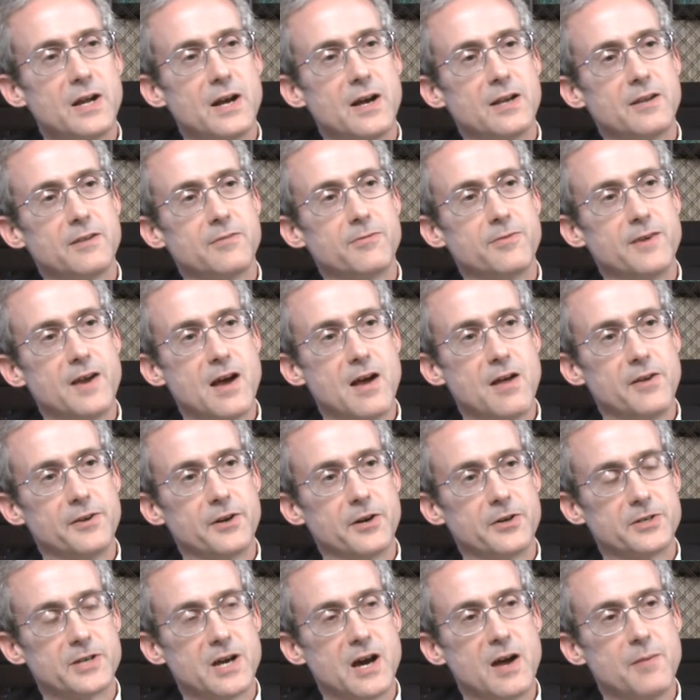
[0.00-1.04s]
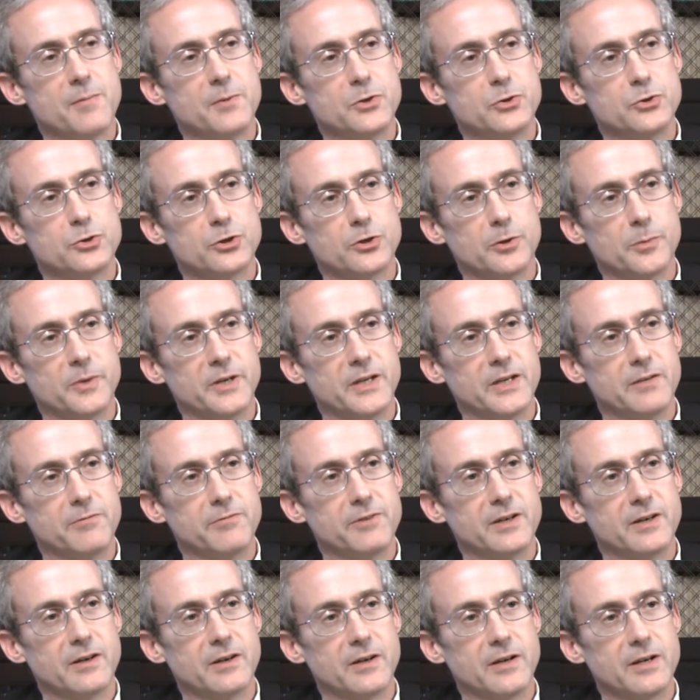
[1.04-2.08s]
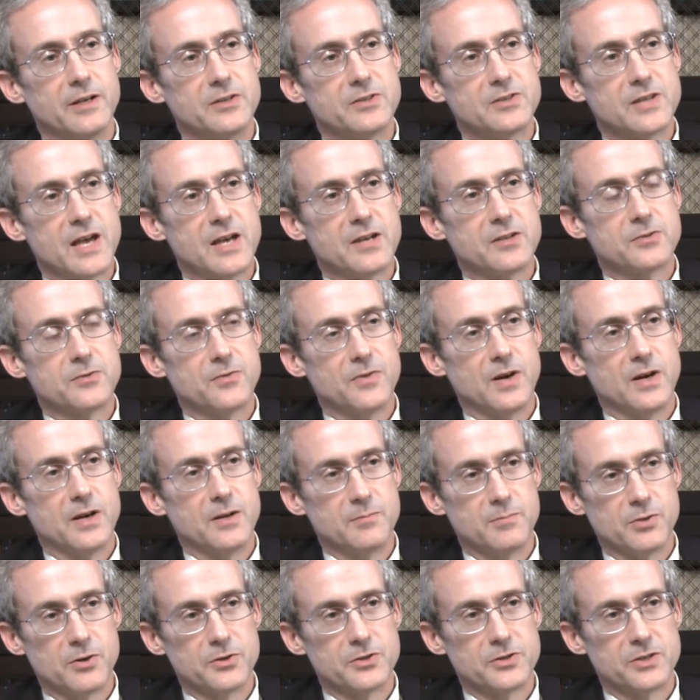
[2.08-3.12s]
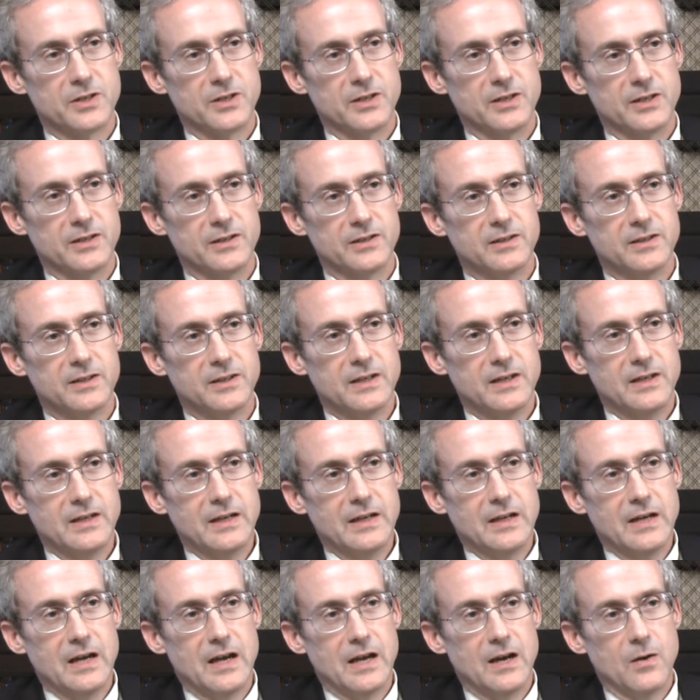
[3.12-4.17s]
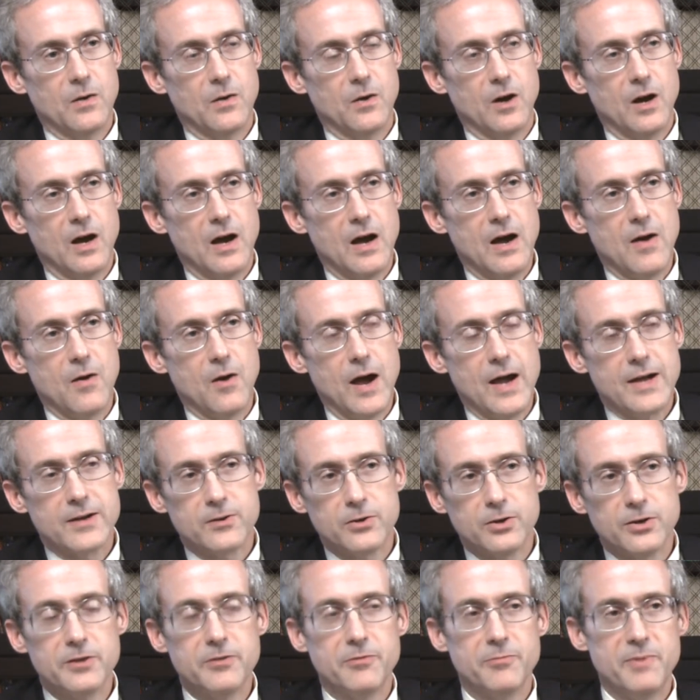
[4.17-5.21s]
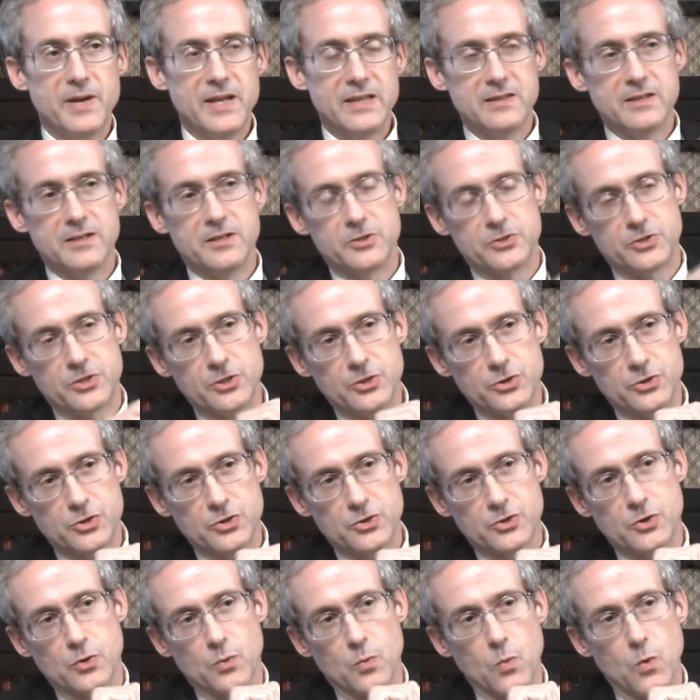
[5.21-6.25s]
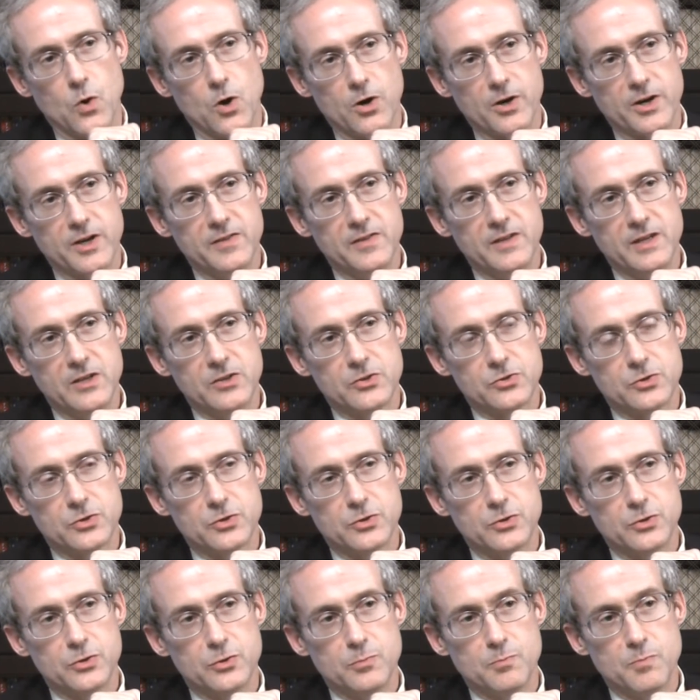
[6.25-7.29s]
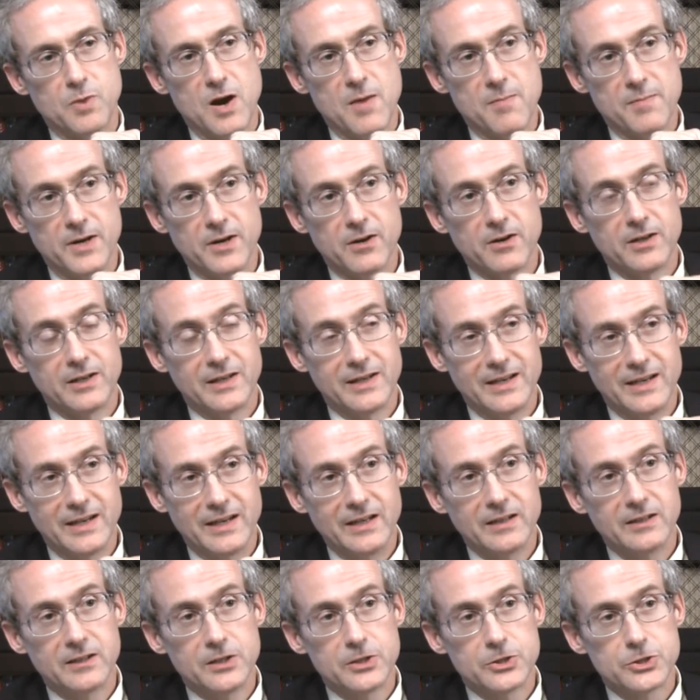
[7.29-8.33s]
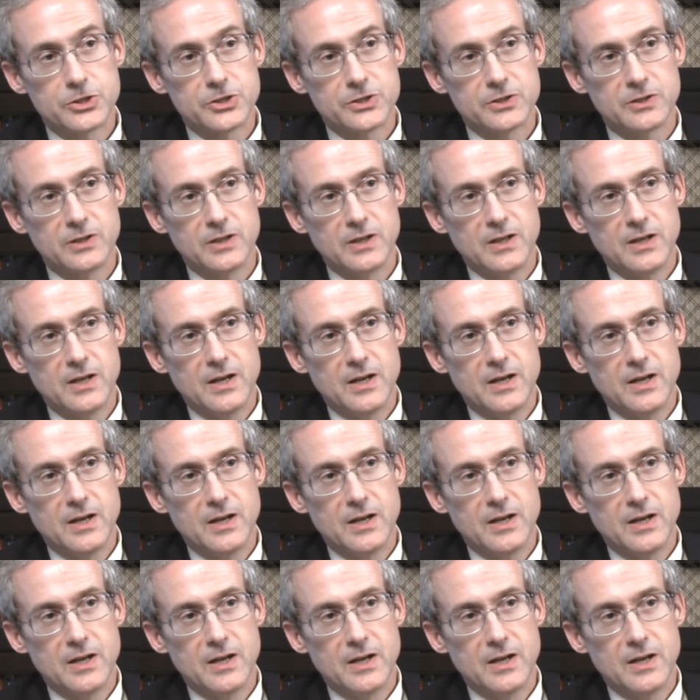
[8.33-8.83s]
and I found our time in Germany very satisfying personally. I could have made the decision to work in the Institute primarily in English,